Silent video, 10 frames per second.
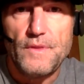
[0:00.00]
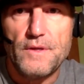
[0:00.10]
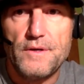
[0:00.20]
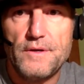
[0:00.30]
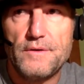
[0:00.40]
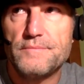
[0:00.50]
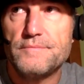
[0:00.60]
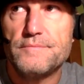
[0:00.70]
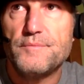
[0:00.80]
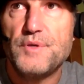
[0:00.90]
You know,
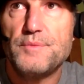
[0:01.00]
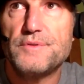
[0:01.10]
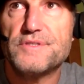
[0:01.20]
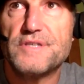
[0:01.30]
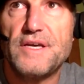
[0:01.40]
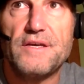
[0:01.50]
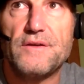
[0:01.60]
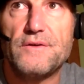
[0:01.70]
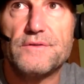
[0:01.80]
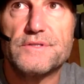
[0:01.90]
people say,
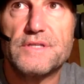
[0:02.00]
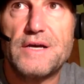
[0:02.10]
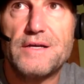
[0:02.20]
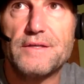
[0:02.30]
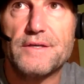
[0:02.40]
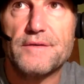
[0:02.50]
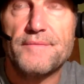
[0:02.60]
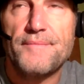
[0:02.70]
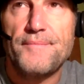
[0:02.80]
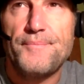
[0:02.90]
it's not like
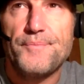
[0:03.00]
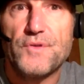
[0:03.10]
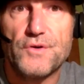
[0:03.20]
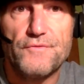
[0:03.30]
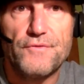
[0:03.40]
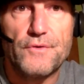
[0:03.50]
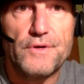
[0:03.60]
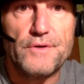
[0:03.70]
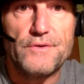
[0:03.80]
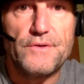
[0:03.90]
good
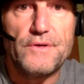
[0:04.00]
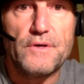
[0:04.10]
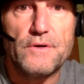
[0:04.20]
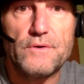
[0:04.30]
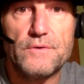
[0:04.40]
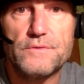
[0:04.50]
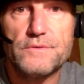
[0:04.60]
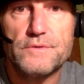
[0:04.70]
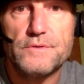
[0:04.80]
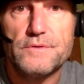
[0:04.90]
for you to go
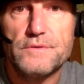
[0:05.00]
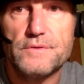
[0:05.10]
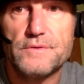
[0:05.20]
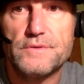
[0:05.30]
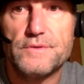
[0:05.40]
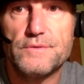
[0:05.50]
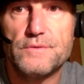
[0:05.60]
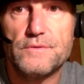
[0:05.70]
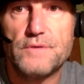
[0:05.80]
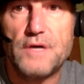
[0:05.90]

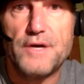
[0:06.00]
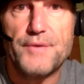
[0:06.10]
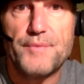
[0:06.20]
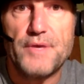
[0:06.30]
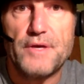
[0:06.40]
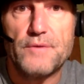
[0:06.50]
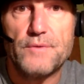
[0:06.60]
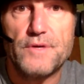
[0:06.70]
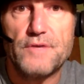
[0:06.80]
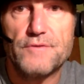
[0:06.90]
do Ironman or
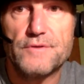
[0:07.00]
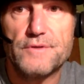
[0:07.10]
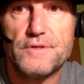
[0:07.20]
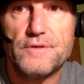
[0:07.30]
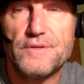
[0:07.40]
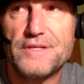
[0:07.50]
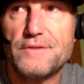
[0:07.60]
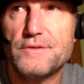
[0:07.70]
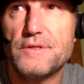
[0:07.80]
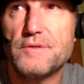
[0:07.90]
whatever,
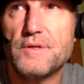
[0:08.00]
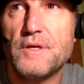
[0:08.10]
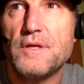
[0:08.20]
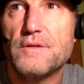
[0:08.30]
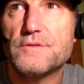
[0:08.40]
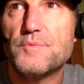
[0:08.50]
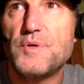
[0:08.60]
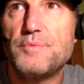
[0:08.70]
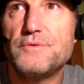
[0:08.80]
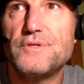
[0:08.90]
and those are
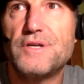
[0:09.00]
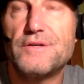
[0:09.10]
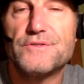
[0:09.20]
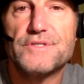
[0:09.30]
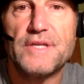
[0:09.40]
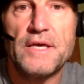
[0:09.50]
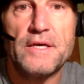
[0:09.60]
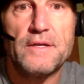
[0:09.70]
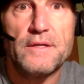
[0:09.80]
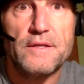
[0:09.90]
people who don't
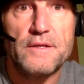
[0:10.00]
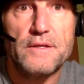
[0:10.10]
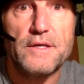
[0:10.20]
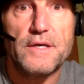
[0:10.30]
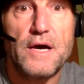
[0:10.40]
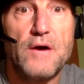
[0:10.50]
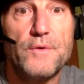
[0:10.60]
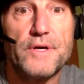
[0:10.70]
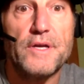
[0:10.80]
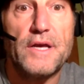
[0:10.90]
understand like
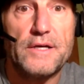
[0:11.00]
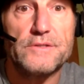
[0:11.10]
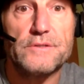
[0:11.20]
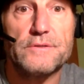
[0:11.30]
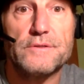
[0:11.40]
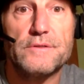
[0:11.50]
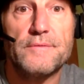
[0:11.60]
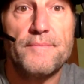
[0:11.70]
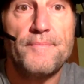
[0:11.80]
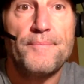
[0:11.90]
how it can
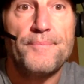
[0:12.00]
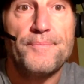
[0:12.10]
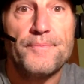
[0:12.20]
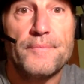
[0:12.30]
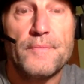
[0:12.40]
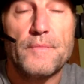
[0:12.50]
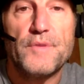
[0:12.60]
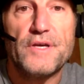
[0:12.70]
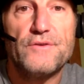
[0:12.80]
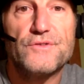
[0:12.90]
actually
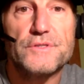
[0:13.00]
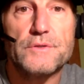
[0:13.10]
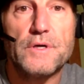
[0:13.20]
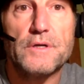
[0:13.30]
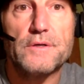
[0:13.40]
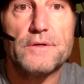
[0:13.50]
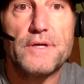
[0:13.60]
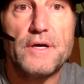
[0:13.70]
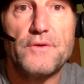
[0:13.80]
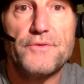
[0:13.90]
make you stronger
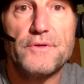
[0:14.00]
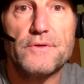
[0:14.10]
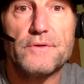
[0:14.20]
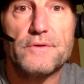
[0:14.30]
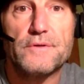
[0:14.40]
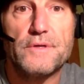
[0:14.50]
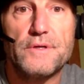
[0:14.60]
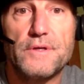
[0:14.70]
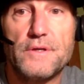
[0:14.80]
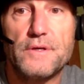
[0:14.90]
and healthier
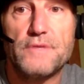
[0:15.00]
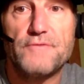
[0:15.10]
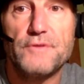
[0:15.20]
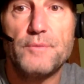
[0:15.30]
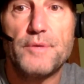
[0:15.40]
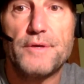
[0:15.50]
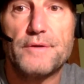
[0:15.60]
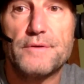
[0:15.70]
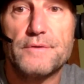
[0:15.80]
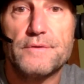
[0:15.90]
and feel better.